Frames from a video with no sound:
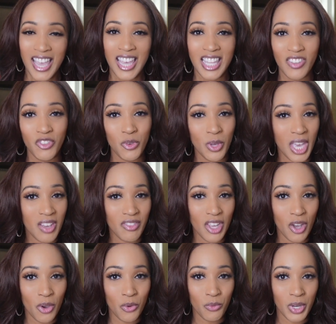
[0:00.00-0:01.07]
And if you have
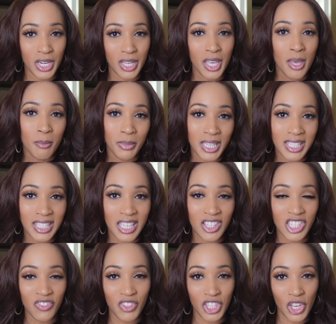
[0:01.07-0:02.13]
not already, please give
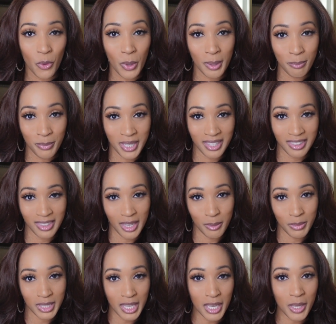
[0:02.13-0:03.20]
this video a big
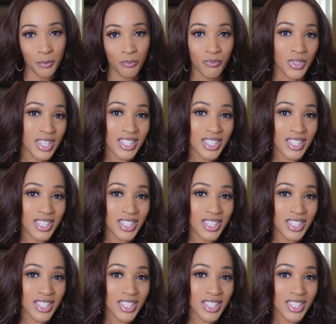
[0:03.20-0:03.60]
thumbs up.